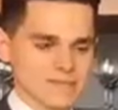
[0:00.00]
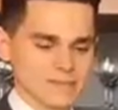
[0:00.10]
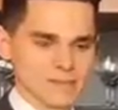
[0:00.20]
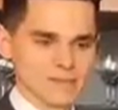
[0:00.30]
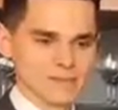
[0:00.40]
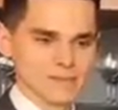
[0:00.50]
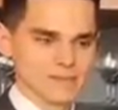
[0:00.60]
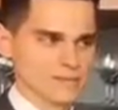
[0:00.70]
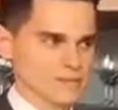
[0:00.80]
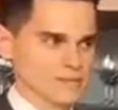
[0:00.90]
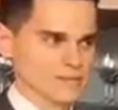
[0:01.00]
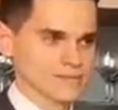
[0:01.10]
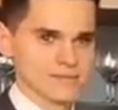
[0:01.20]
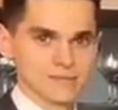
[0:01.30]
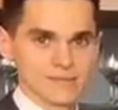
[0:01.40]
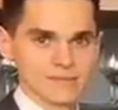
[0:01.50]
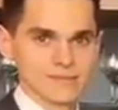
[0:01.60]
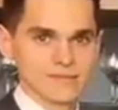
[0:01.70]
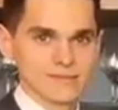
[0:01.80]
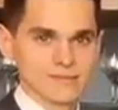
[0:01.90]

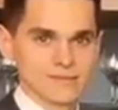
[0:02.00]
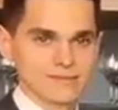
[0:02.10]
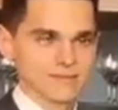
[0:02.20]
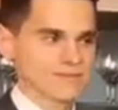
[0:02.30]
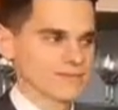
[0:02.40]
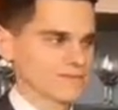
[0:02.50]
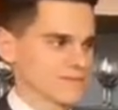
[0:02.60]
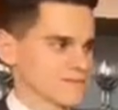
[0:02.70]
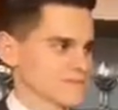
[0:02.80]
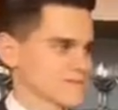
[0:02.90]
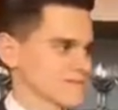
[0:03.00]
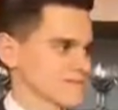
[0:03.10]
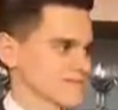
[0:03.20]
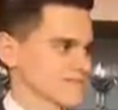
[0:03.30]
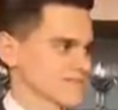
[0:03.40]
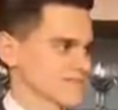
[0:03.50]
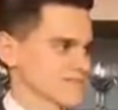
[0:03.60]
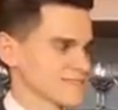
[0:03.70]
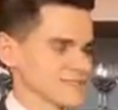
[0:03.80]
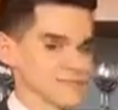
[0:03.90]

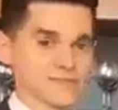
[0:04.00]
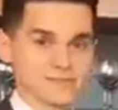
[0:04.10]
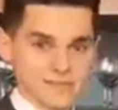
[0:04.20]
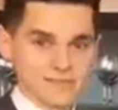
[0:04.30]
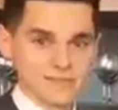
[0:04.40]
This person isn't speaking.